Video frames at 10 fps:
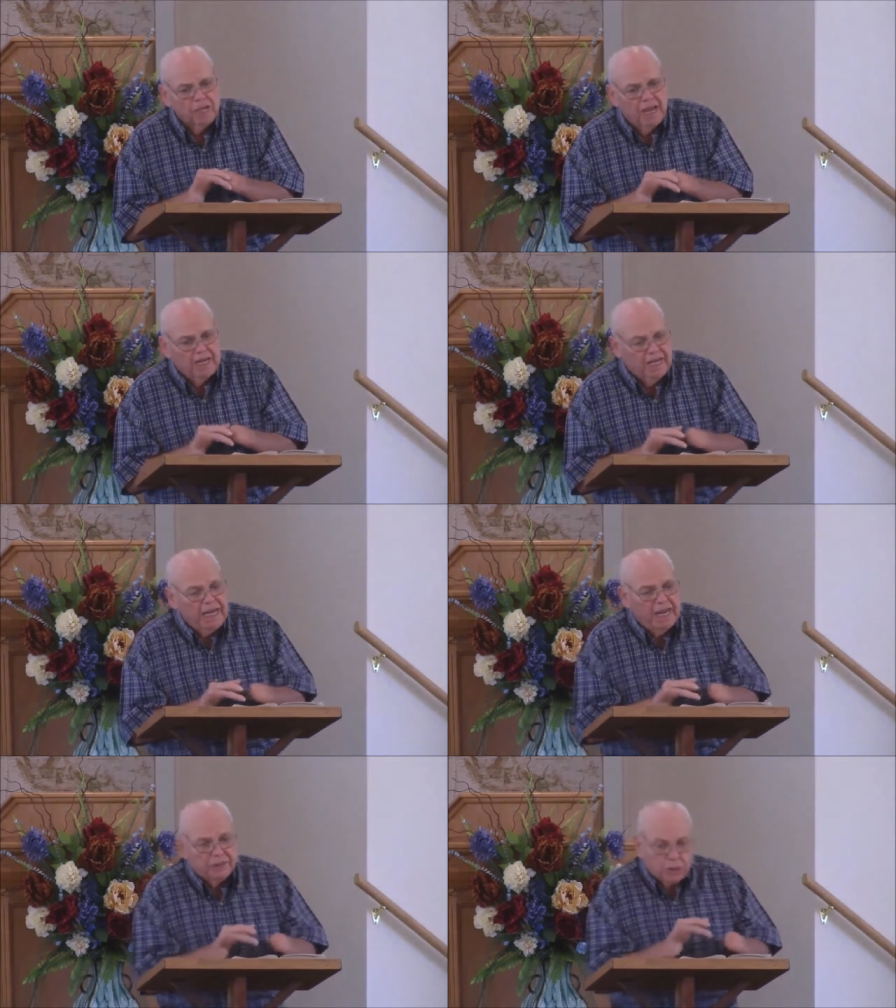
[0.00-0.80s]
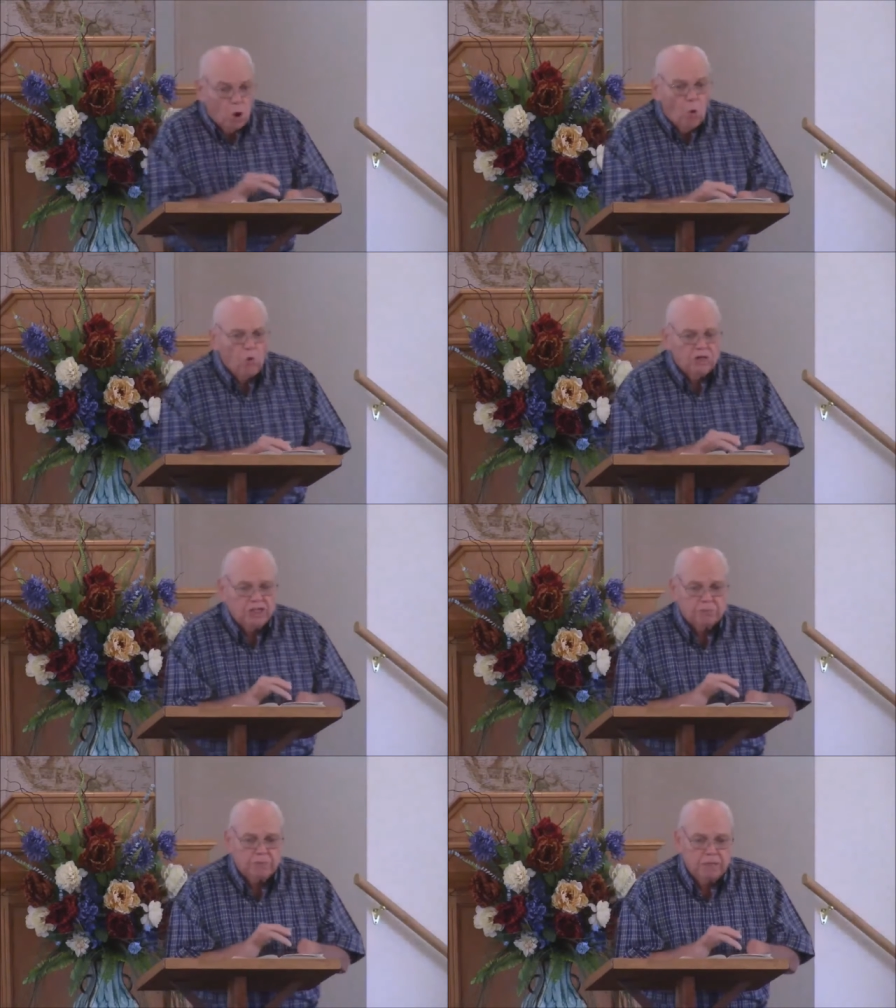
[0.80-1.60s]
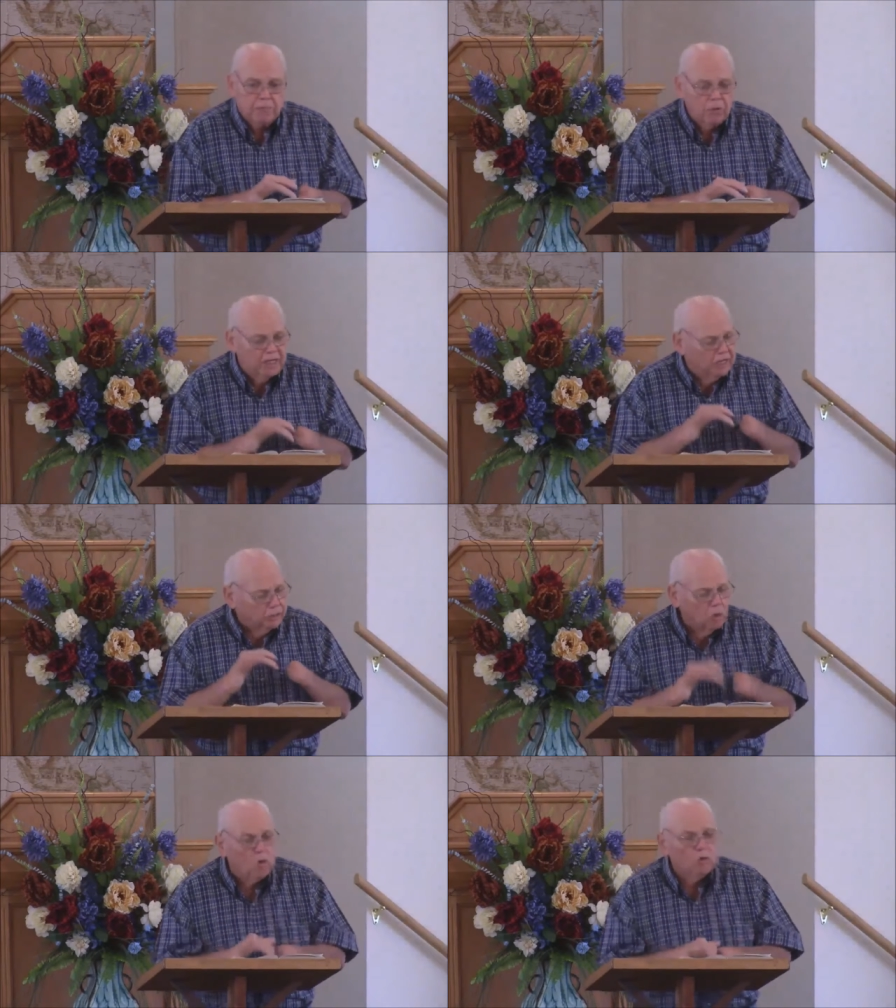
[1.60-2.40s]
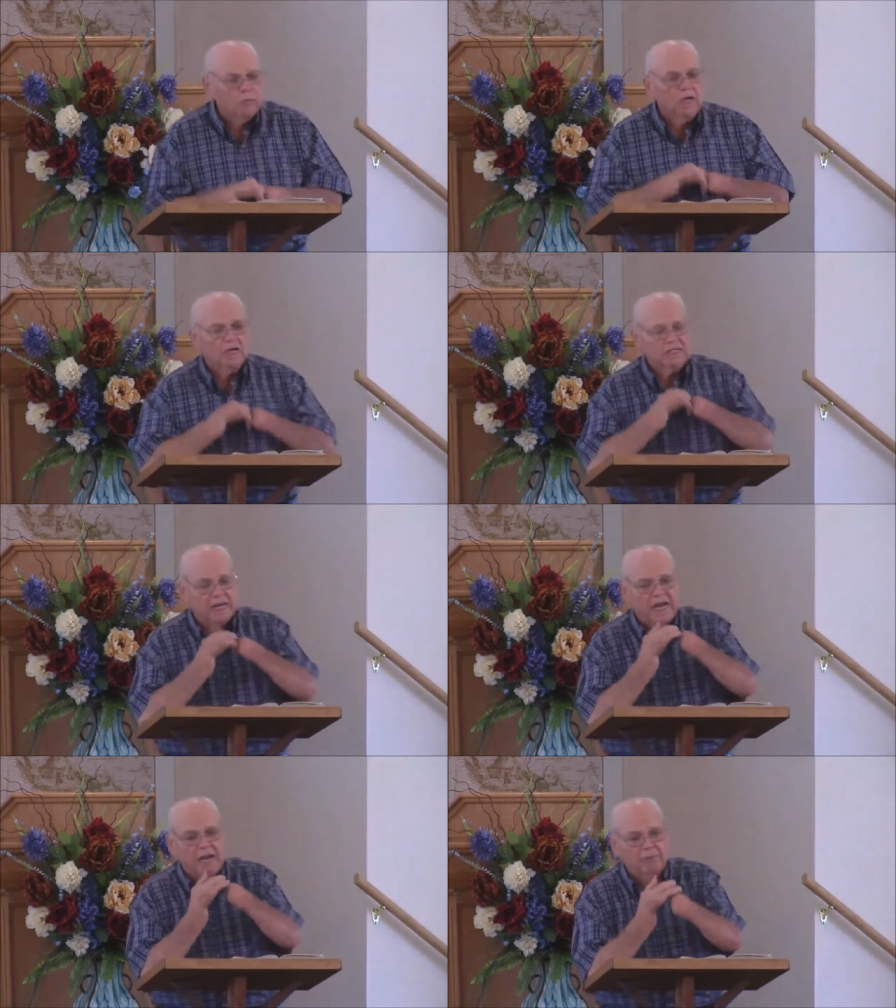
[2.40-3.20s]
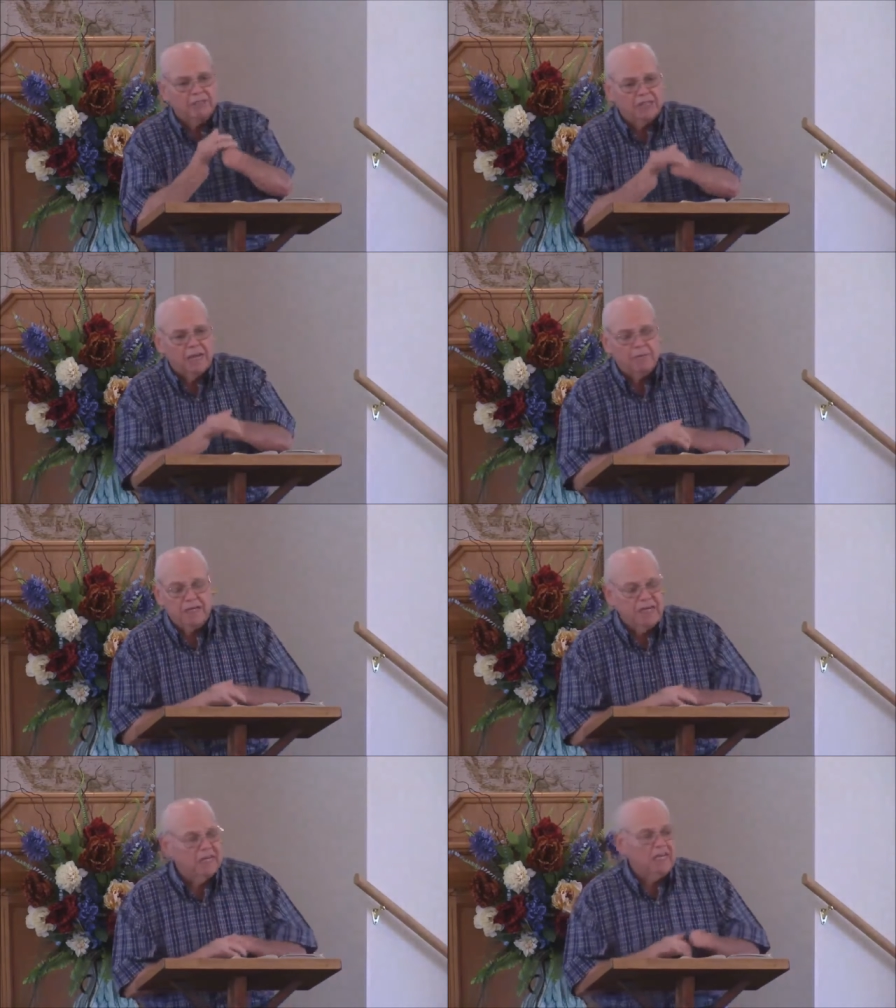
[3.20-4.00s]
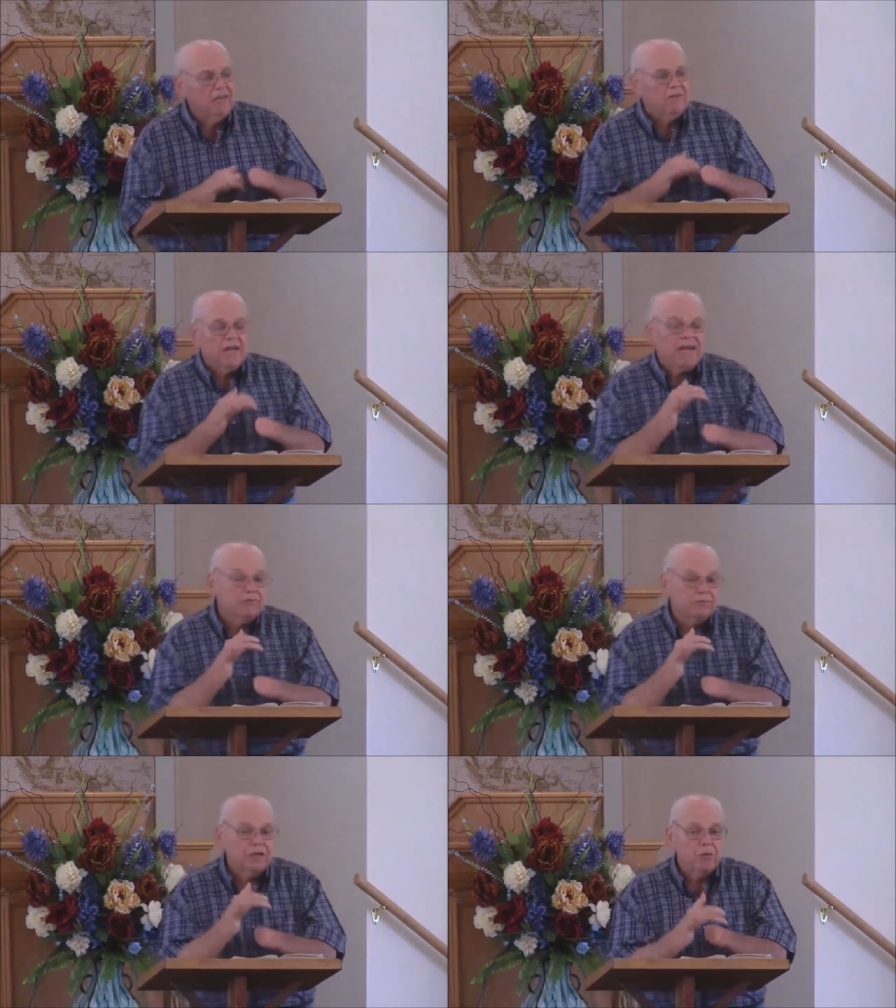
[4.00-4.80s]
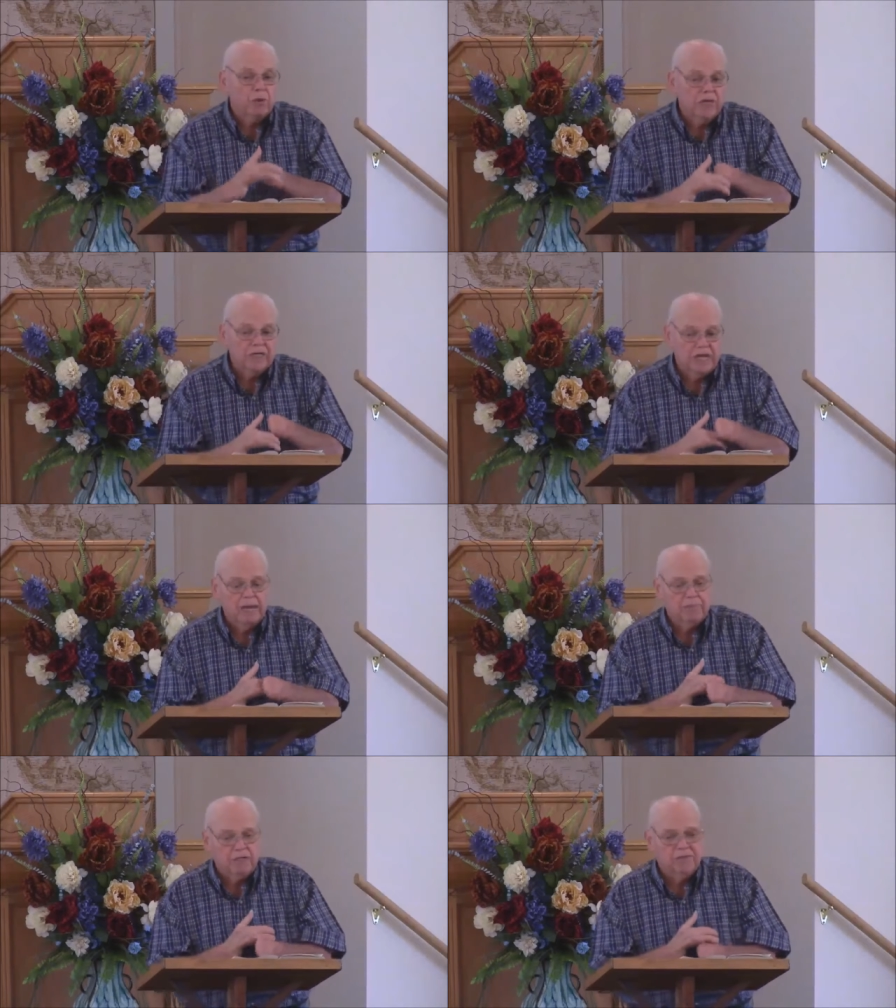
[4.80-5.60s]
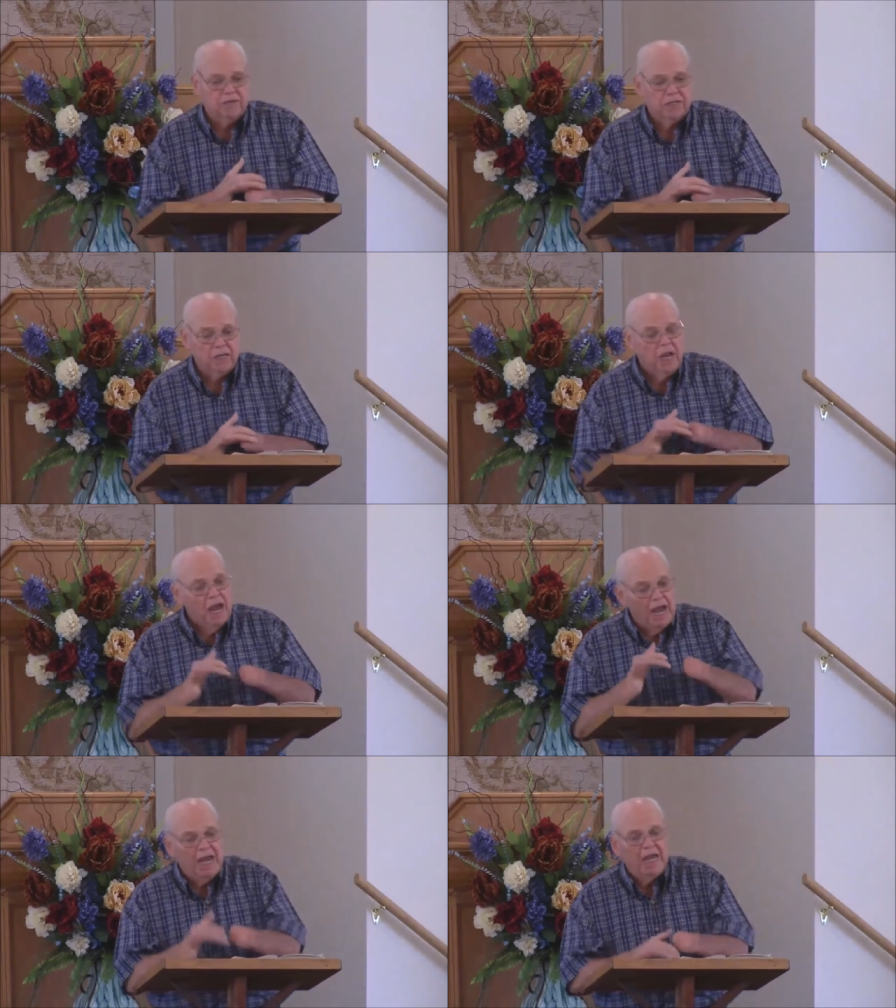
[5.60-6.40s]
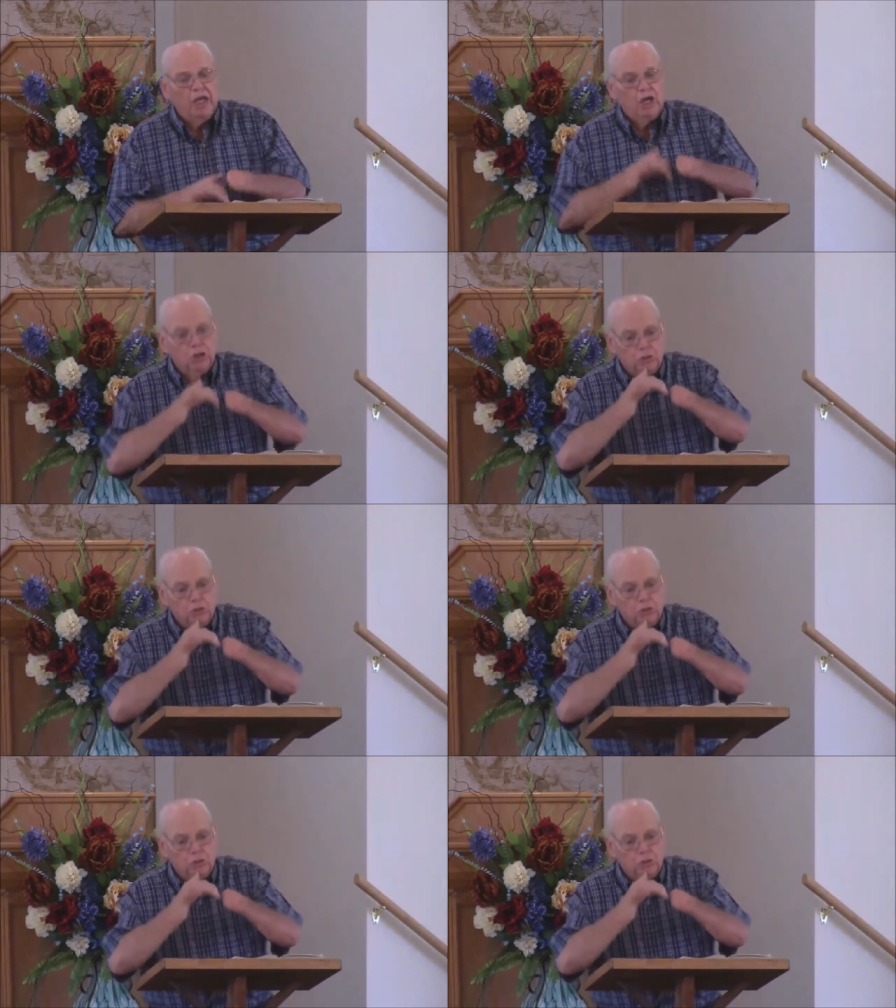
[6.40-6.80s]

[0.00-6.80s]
And right. He had told these people, he had told them time and time again, even after they were in captivity, hey,